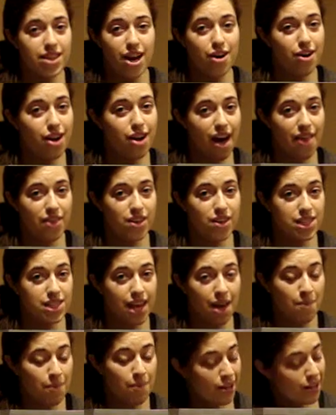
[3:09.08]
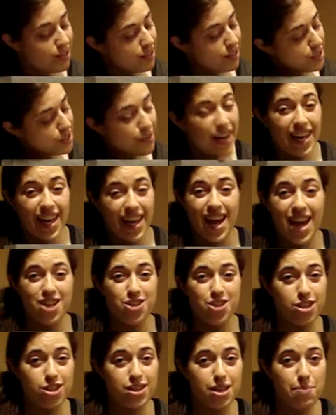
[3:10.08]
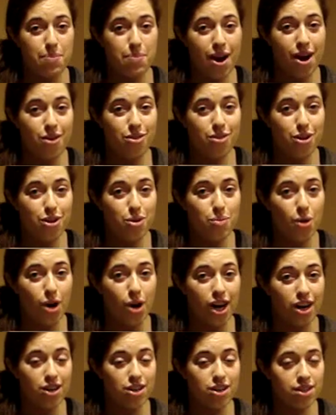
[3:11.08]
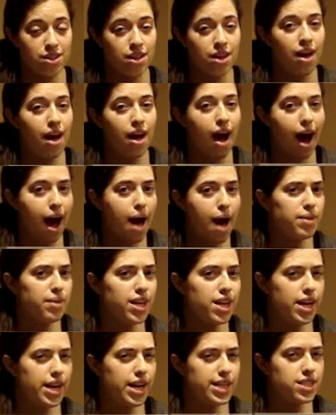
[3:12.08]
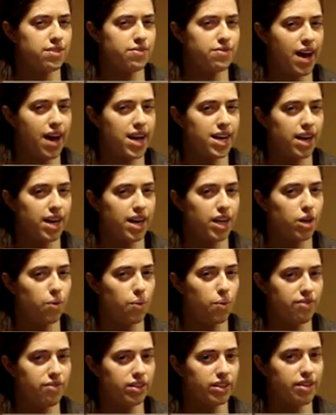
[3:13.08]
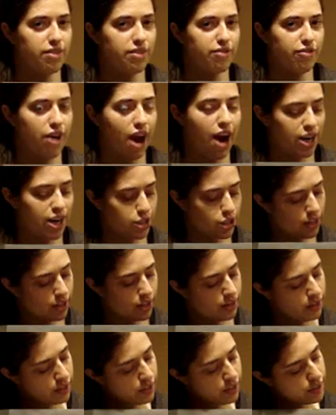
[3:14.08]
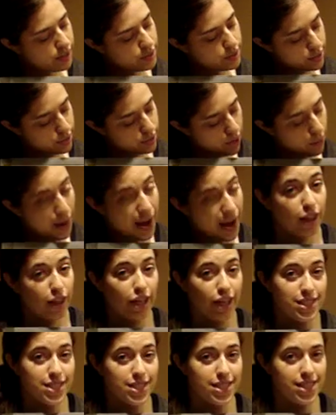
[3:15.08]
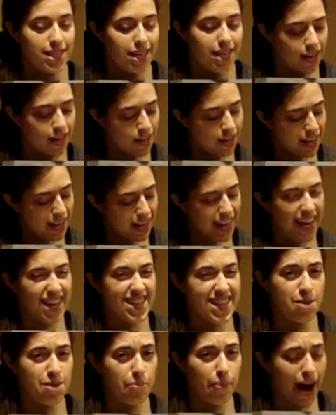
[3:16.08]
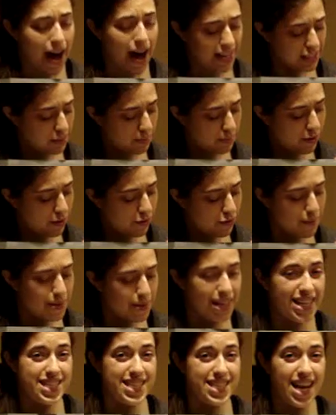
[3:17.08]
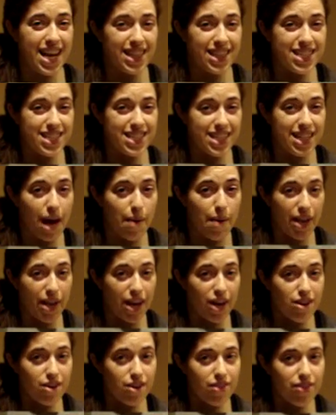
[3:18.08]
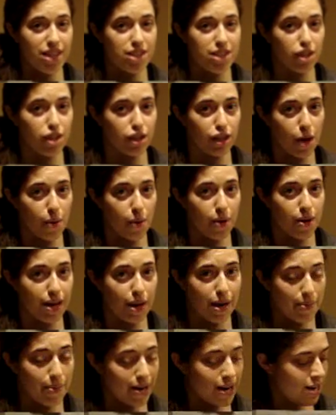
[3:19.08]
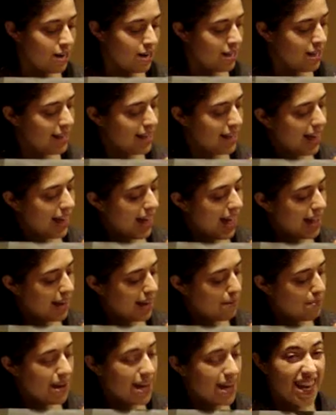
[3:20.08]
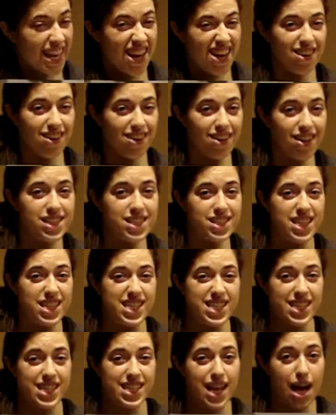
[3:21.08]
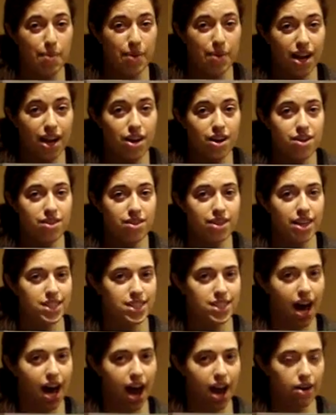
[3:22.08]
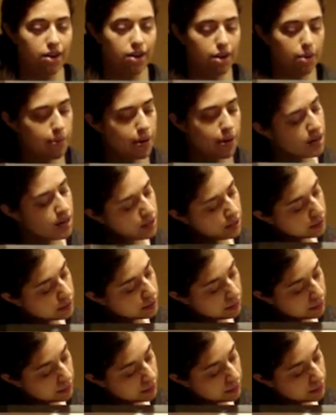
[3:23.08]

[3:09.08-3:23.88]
they're not the same. So I can't just compare the numerators. I'm going to need to find an equivalent fraction. So I look to see, is it possible for me to take the denominator that's a lower number and make it into the denominator that's a higher number?